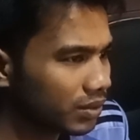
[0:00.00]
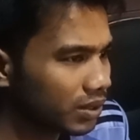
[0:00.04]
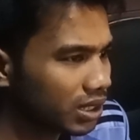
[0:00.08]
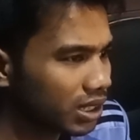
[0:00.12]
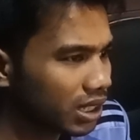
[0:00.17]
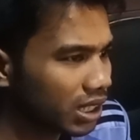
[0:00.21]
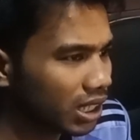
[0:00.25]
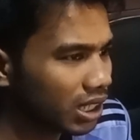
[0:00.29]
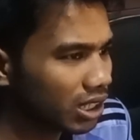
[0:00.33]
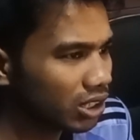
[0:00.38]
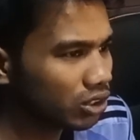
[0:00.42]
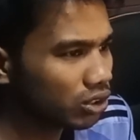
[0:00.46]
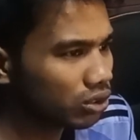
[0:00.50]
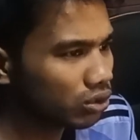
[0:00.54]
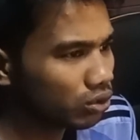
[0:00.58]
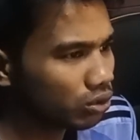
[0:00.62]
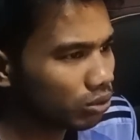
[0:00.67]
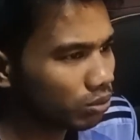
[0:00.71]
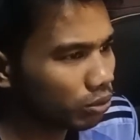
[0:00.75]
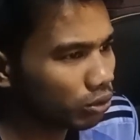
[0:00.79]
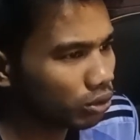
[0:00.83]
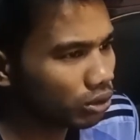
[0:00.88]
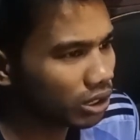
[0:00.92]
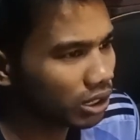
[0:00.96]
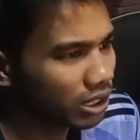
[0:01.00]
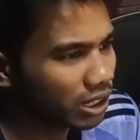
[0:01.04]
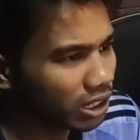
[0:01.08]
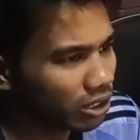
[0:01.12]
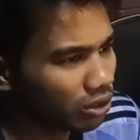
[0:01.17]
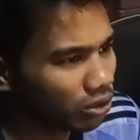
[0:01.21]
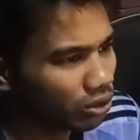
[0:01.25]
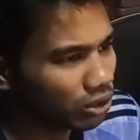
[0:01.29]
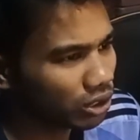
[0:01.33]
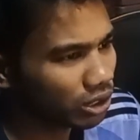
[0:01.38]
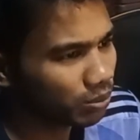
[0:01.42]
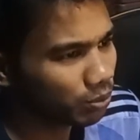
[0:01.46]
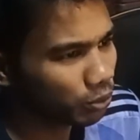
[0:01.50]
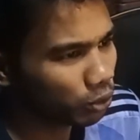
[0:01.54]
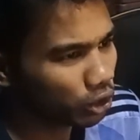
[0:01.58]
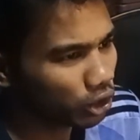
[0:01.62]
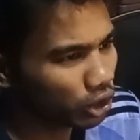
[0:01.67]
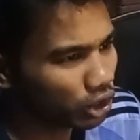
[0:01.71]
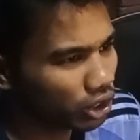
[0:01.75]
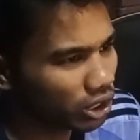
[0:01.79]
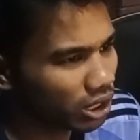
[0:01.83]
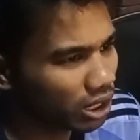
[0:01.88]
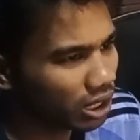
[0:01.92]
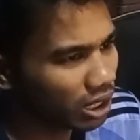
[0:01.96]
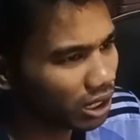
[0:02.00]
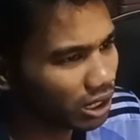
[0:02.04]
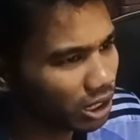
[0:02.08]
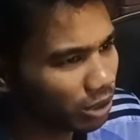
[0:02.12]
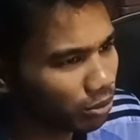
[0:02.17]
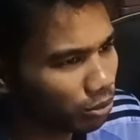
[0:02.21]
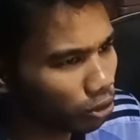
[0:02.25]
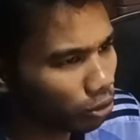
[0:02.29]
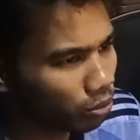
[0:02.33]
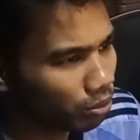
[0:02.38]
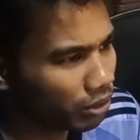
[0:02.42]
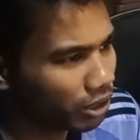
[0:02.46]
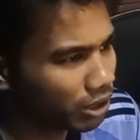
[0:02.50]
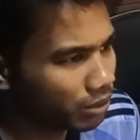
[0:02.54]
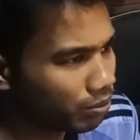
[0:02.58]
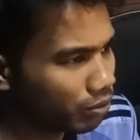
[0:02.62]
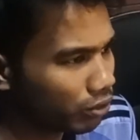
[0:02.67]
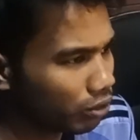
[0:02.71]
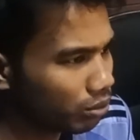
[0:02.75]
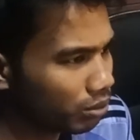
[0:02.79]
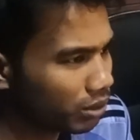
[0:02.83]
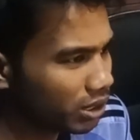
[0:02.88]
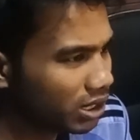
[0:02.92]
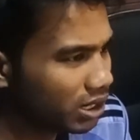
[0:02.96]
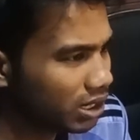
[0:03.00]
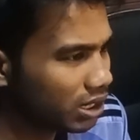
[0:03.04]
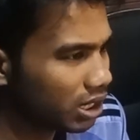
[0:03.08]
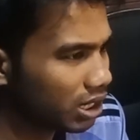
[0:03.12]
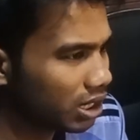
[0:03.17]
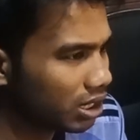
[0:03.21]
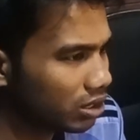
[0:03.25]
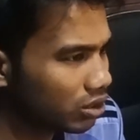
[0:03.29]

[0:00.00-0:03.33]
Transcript: degradation to both the technology potential and development promise.